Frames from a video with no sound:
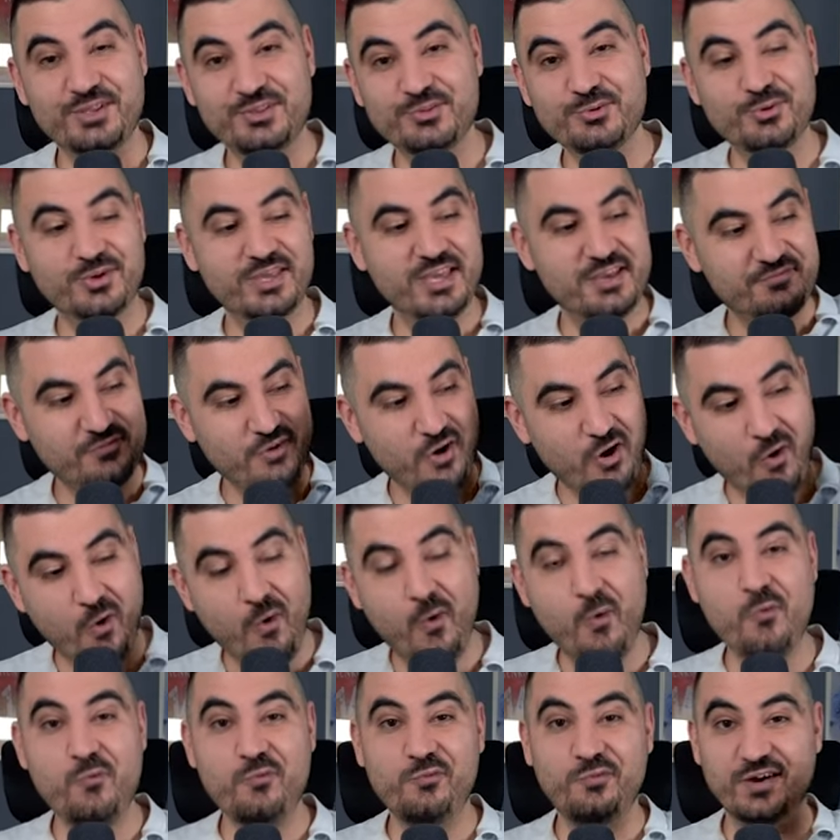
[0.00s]
We do have
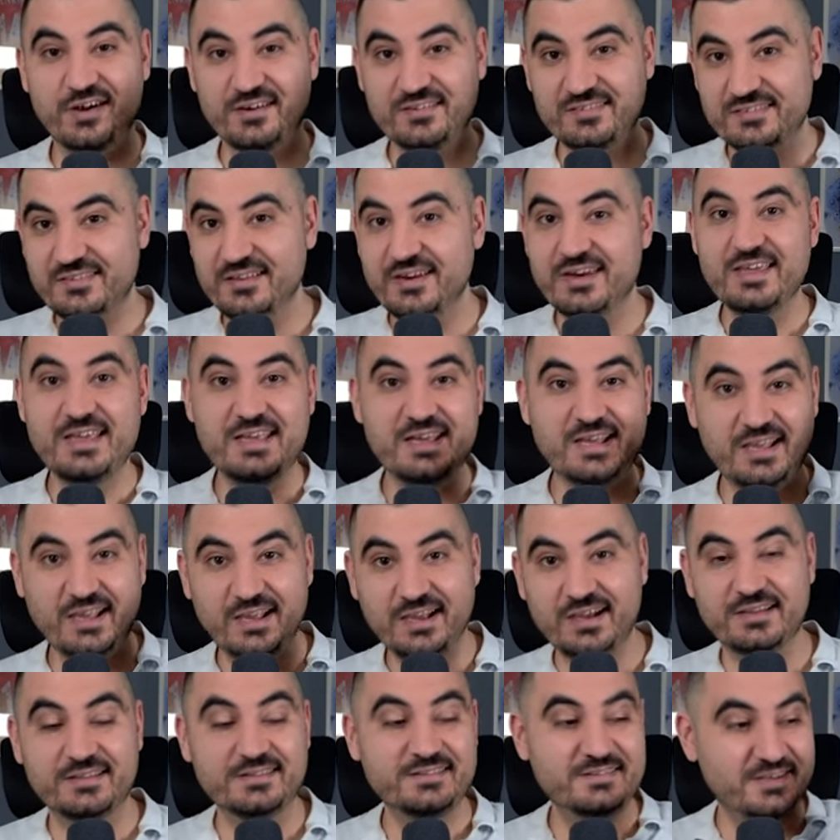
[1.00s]
over three
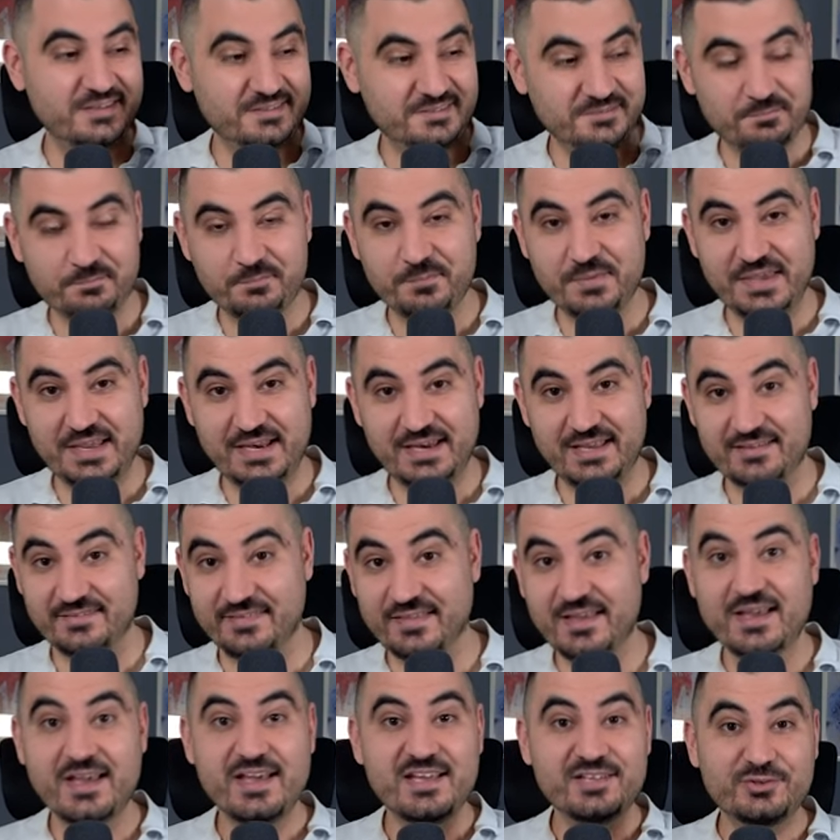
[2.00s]
hundred
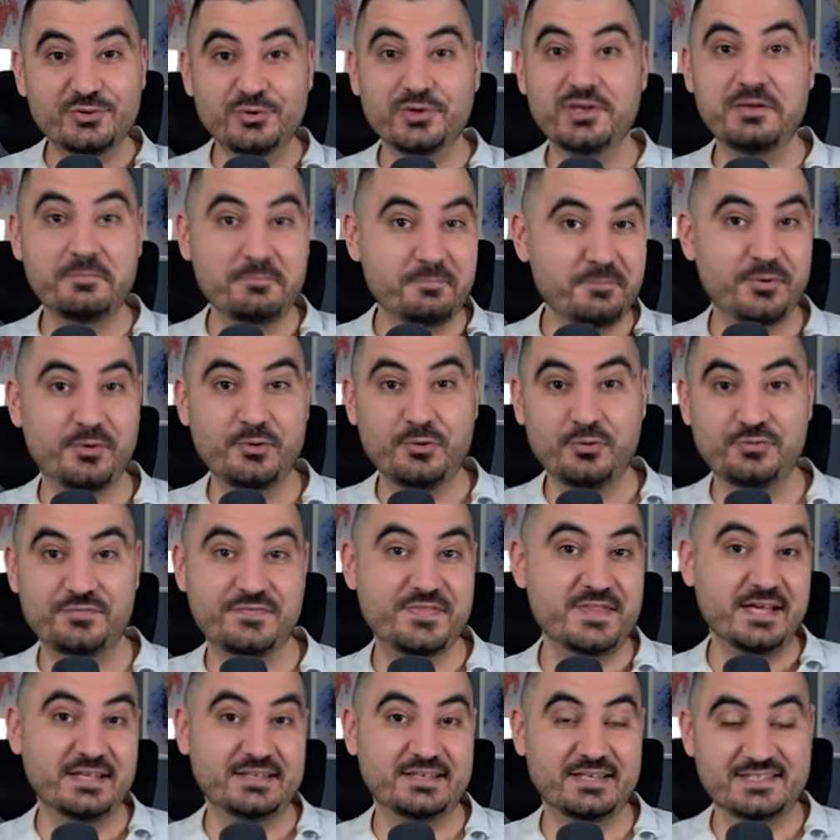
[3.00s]
million to
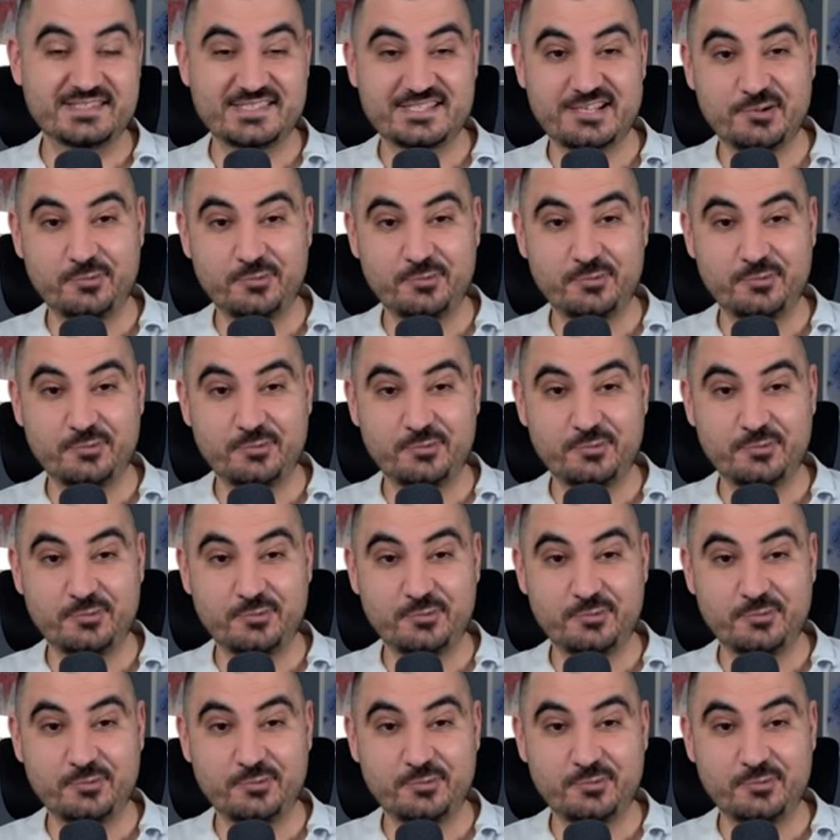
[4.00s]
improve that